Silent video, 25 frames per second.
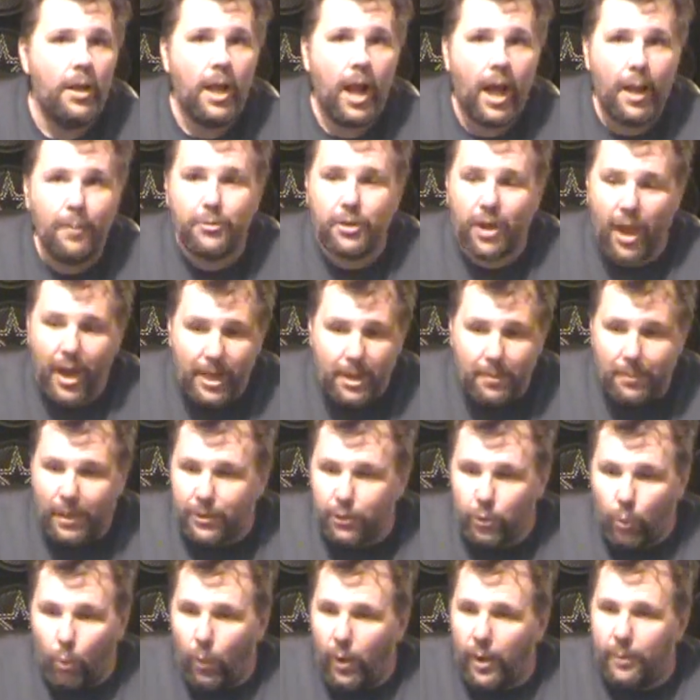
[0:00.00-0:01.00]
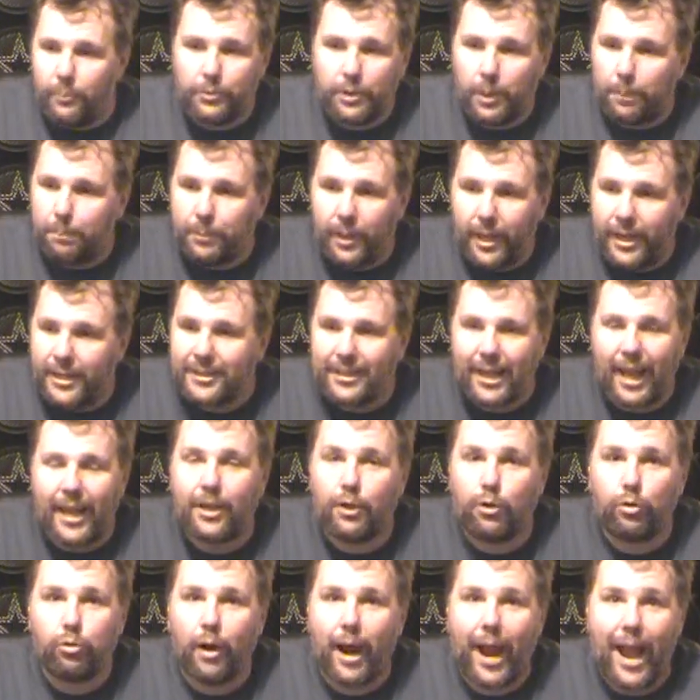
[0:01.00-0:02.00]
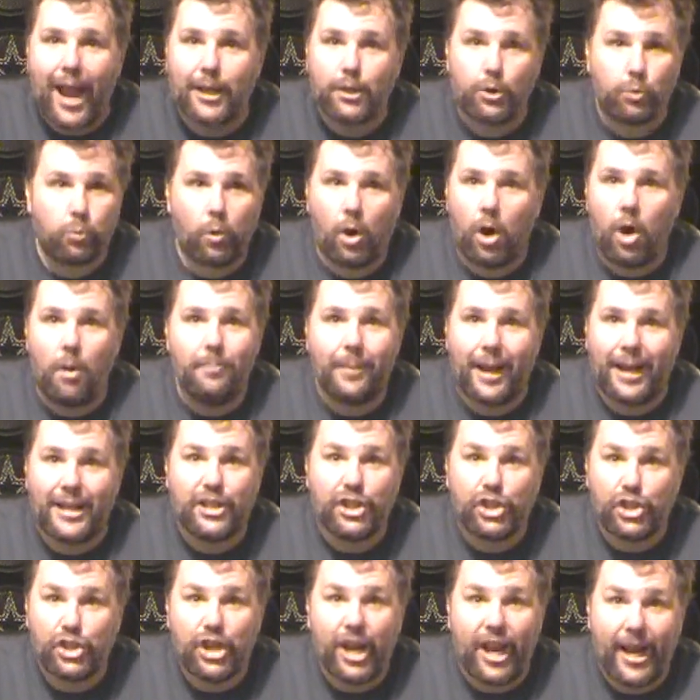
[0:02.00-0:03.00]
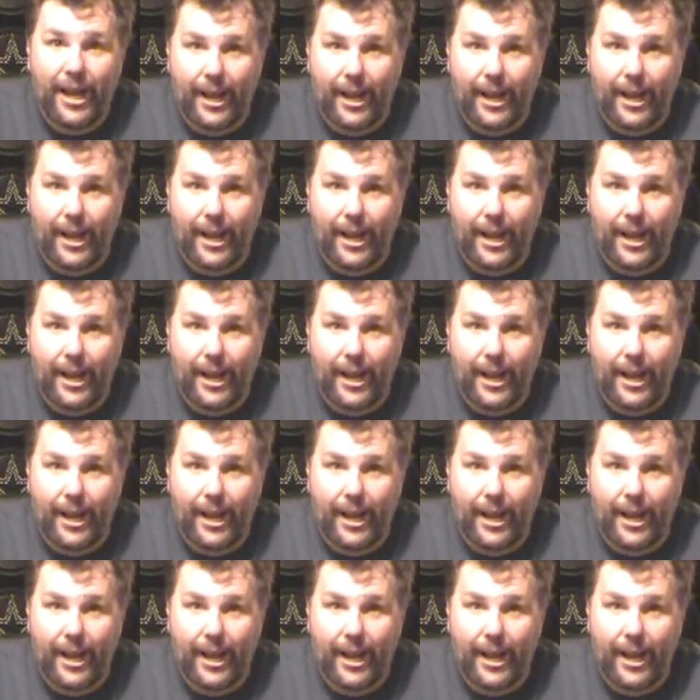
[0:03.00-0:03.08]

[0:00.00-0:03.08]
I'm talking about the place I crash where all my shit